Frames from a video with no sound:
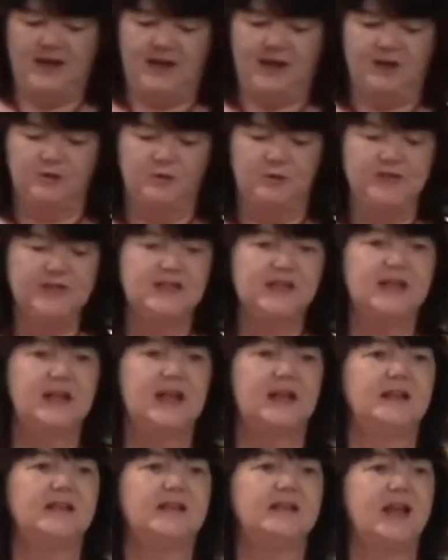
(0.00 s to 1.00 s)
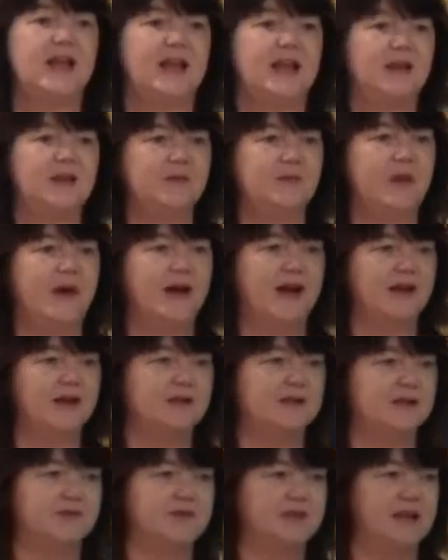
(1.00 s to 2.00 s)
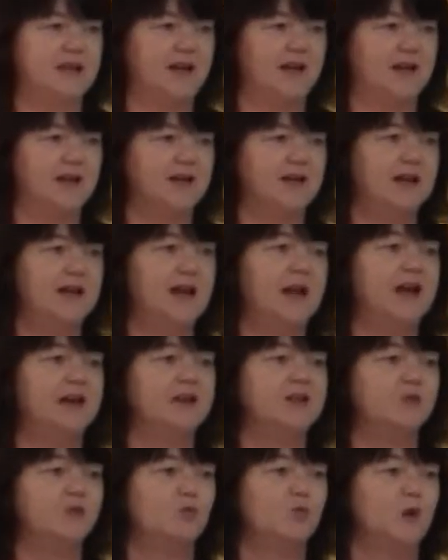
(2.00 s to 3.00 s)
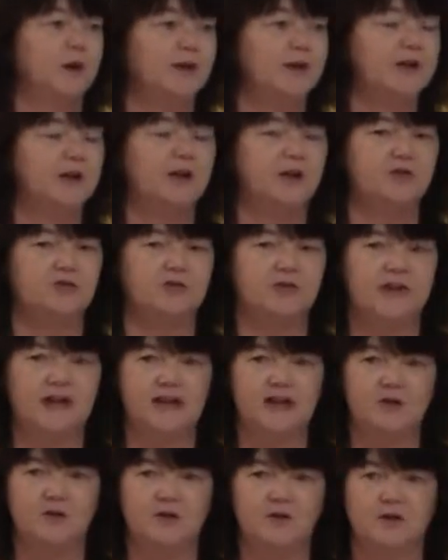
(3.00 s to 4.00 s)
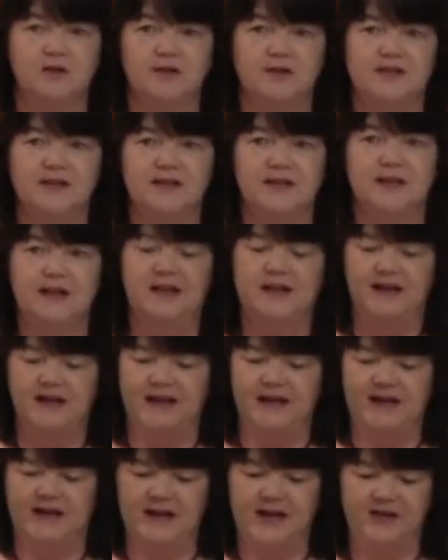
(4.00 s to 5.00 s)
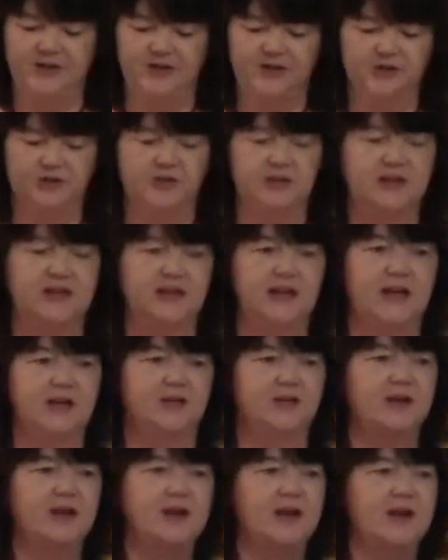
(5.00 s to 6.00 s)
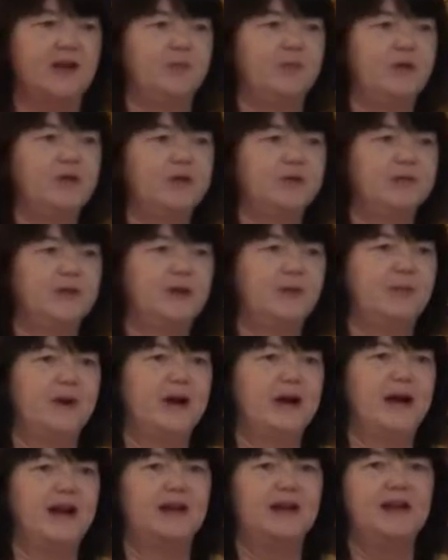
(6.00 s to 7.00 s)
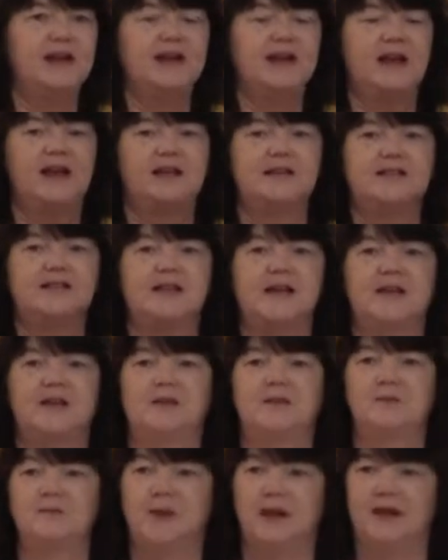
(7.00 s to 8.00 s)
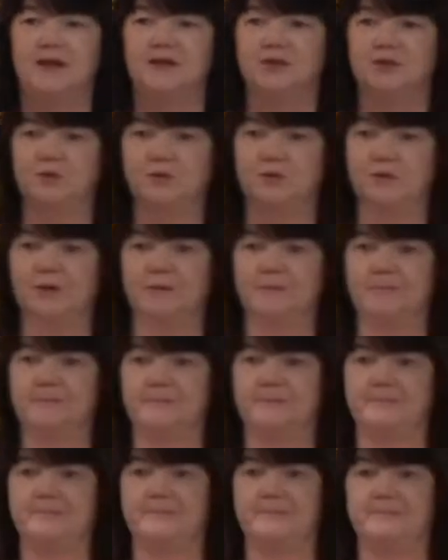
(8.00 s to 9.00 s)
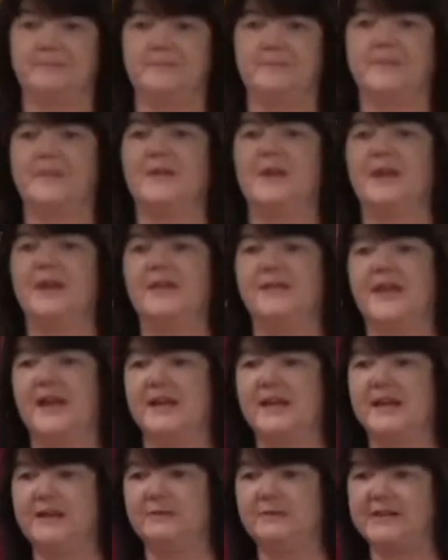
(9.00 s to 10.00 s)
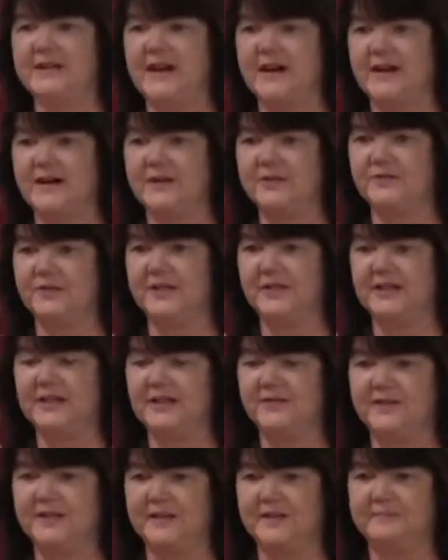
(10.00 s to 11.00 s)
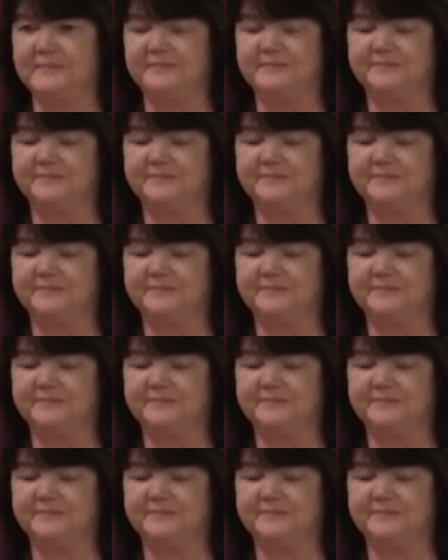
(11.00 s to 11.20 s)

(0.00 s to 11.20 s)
And once he had 10 piles of 10, he had his 100 acorns. He gathered those together, put them in a bag, and set them by the door. Then he retired for the evening.